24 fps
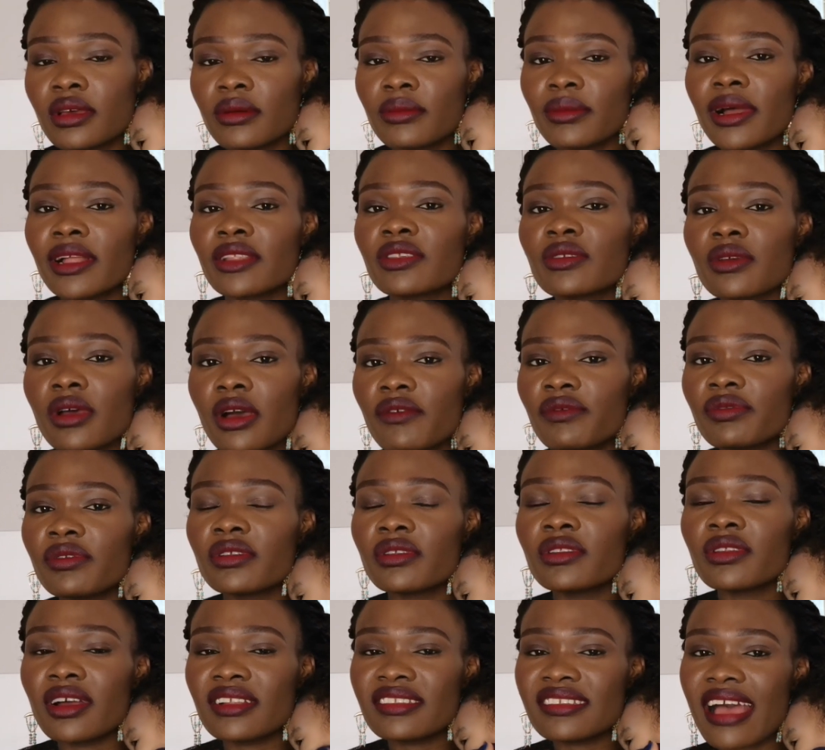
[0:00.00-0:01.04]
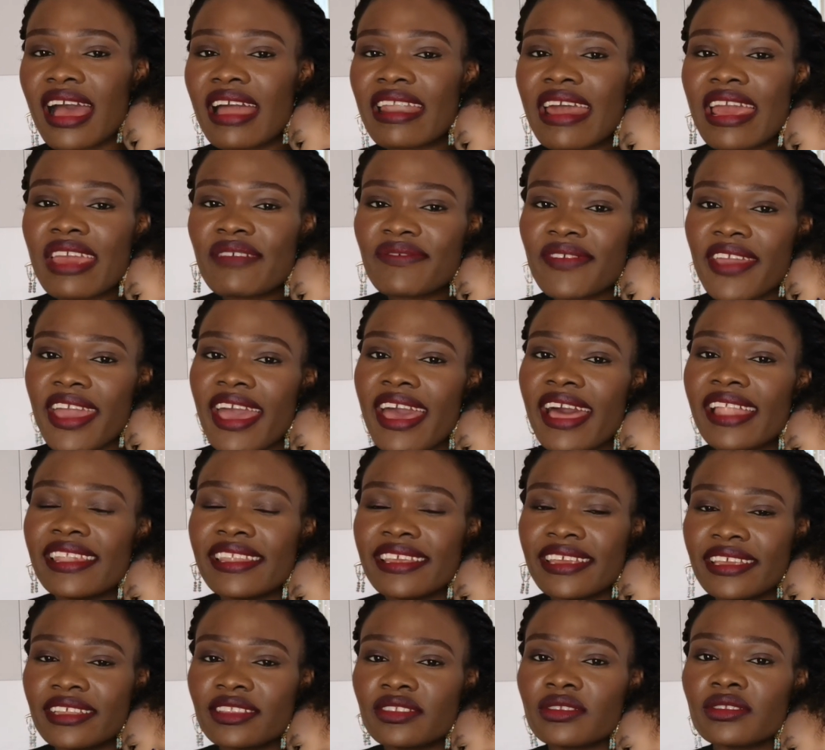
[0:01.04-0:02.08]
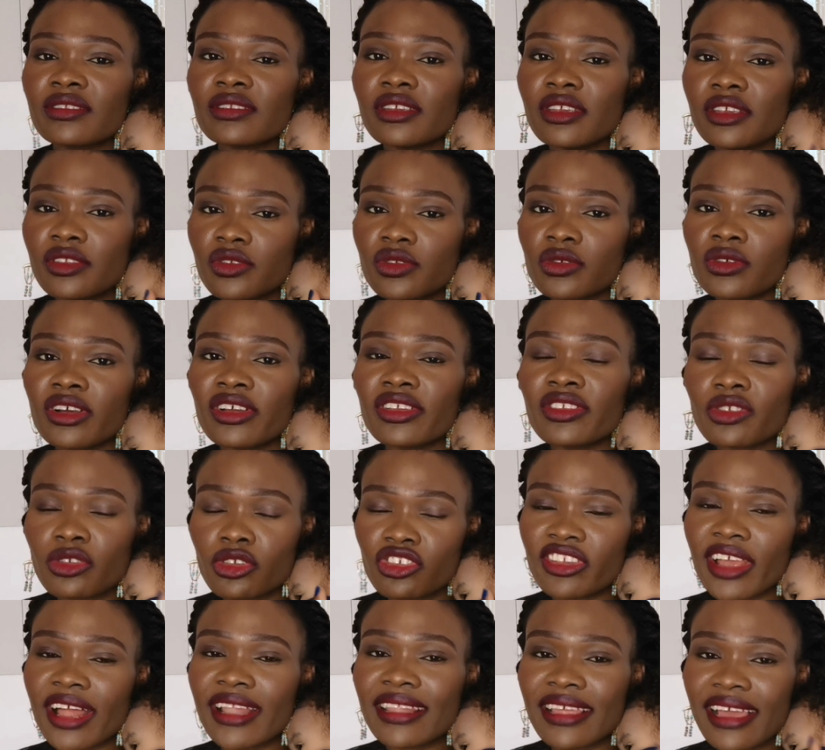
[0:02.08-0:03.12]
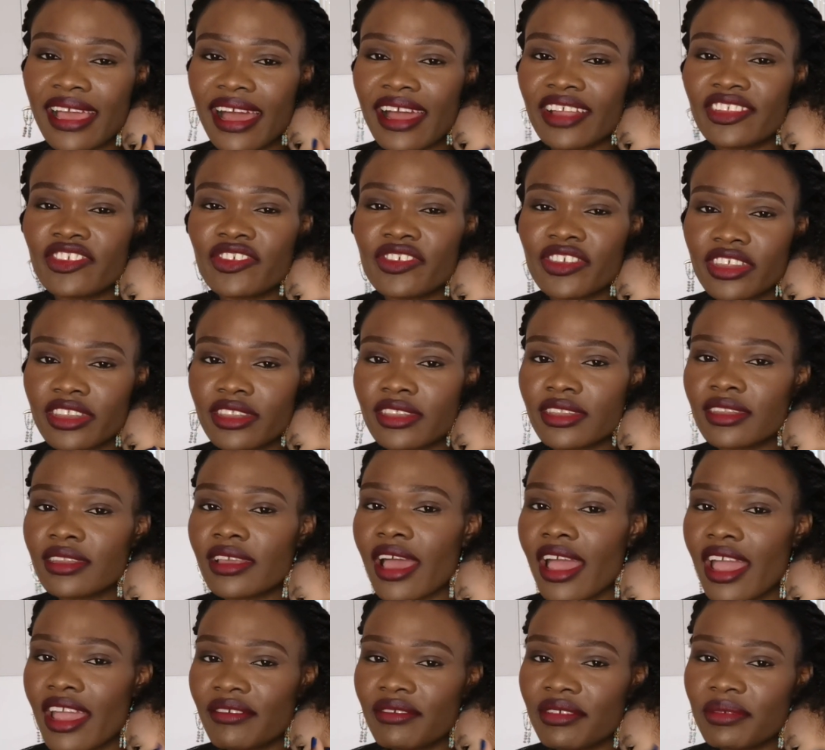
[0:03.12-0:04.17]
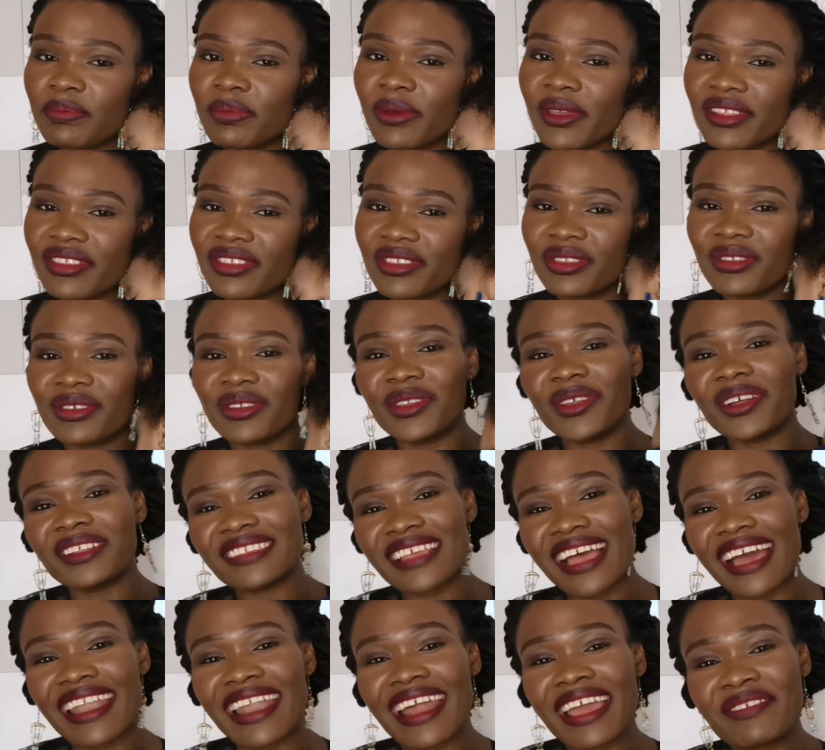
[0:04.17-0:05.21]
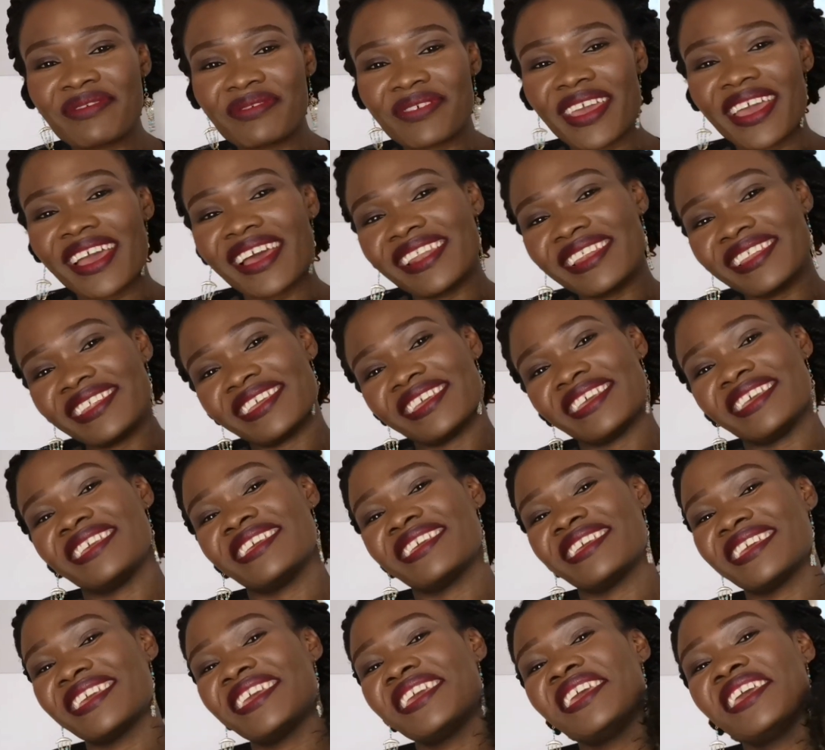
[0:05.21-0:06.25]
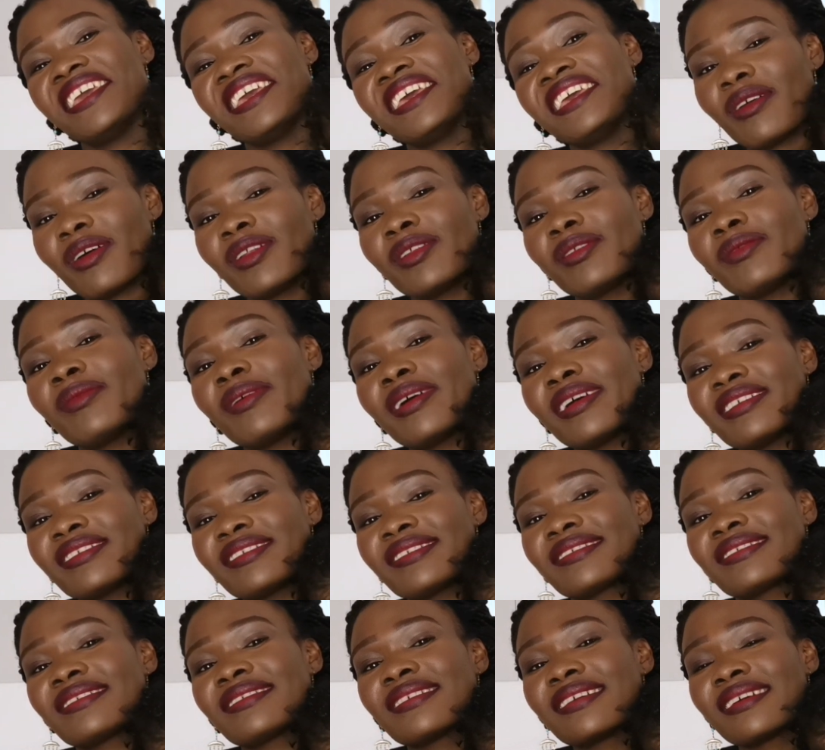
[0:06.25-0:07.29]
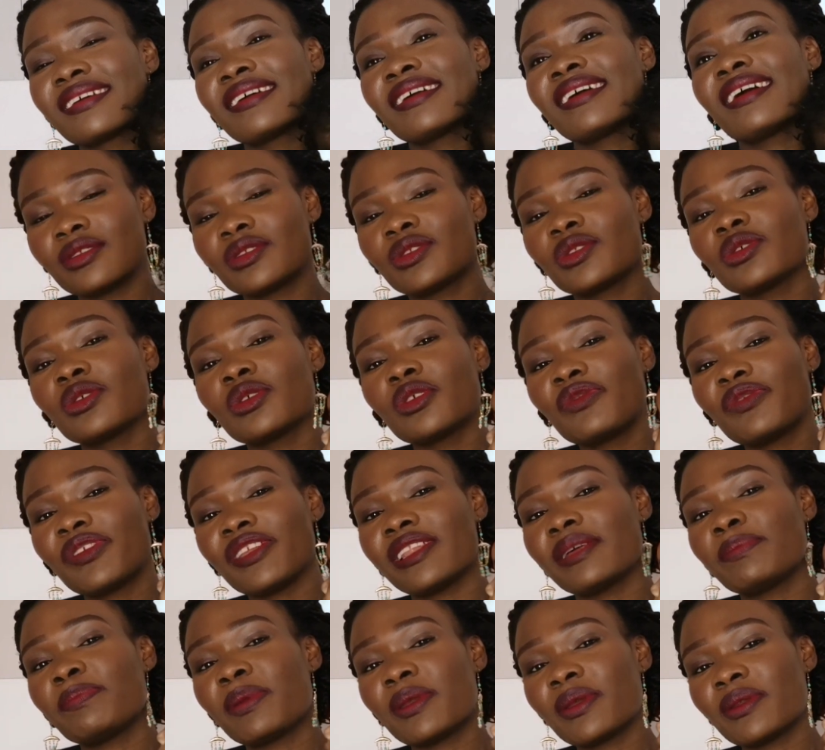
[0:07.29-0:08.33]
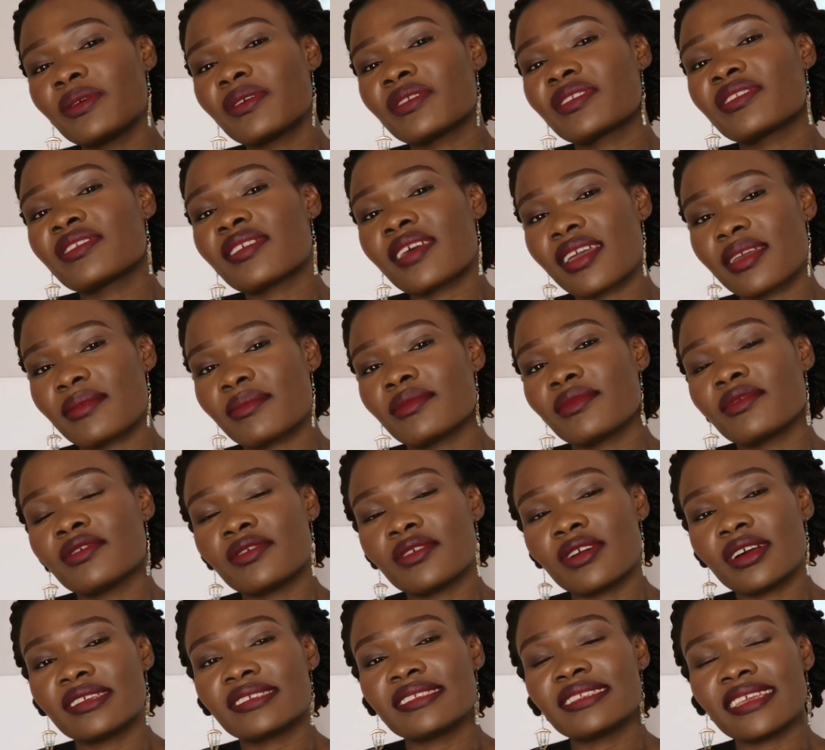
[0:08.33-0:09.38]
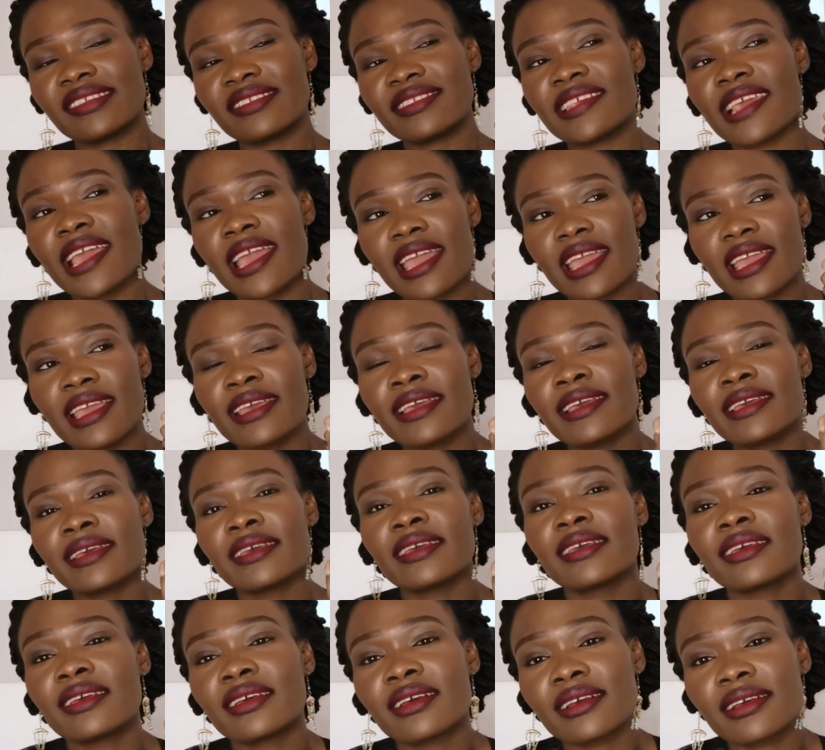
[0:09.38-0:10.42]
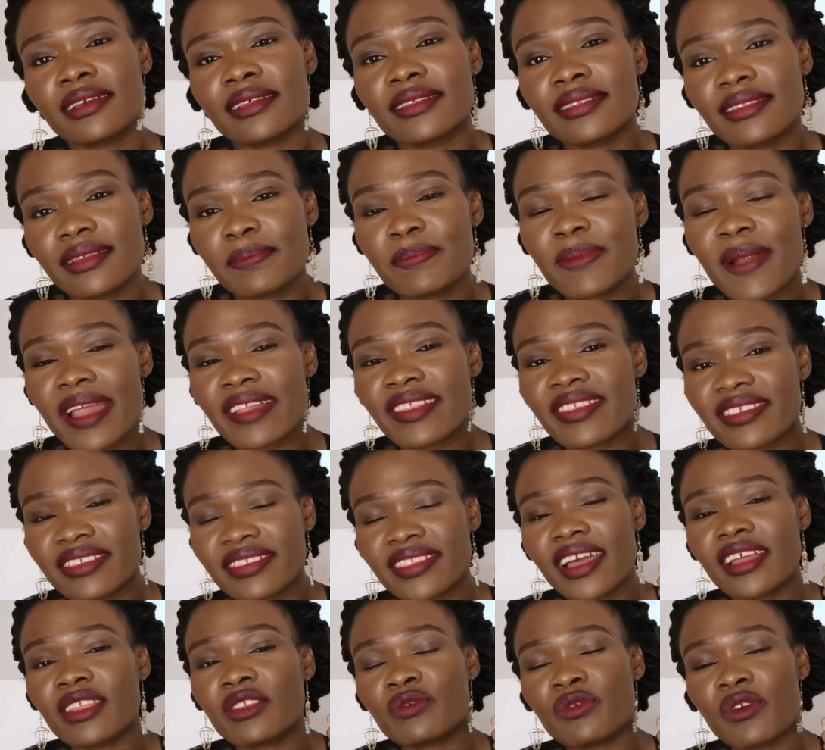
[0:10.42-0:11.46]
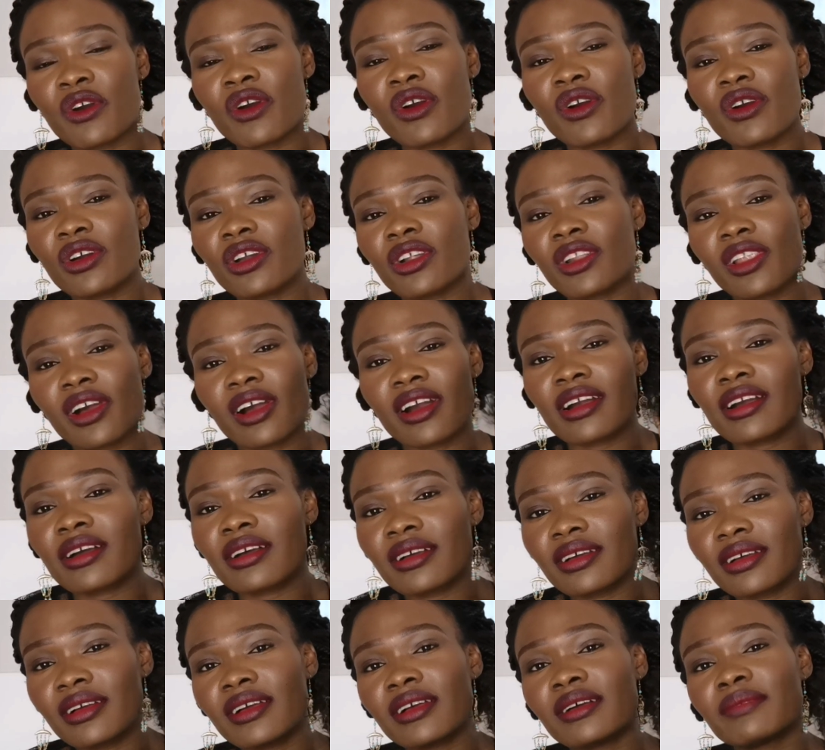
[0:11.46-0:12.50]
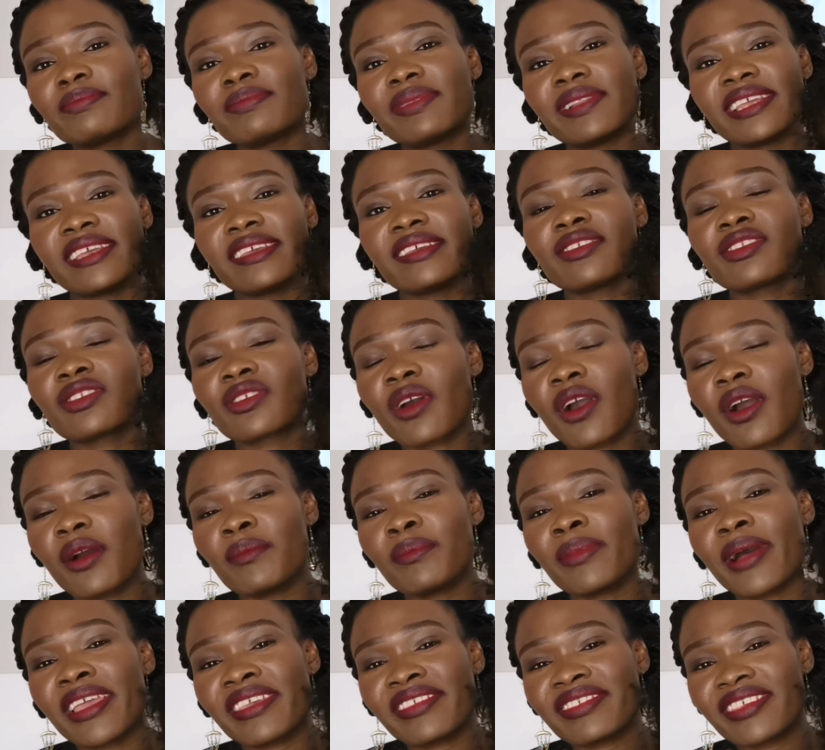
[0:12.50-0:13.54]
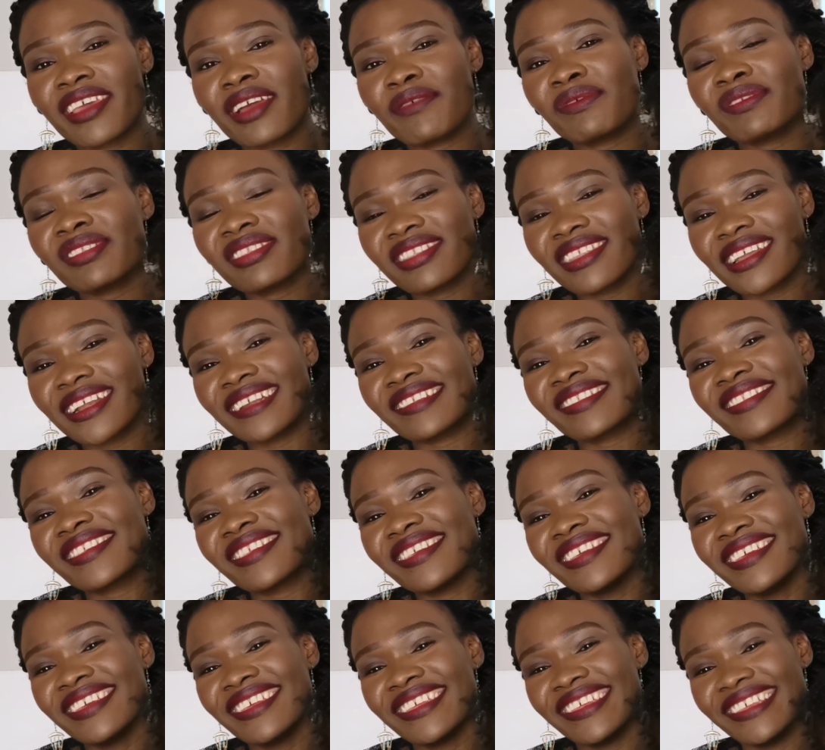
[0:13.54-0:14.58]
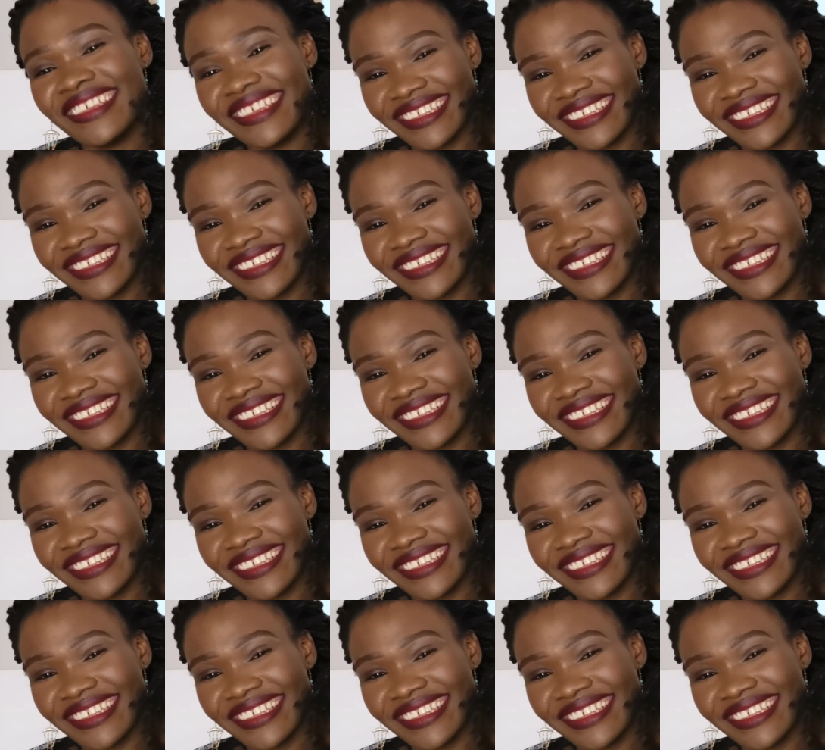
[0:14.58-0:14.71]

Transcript: Number 12, do not arrive early to a social gathering. I repeat, do not arrive early. Always do Filipino time. Once they say the party starts 4 o'clock, please come by 7:30.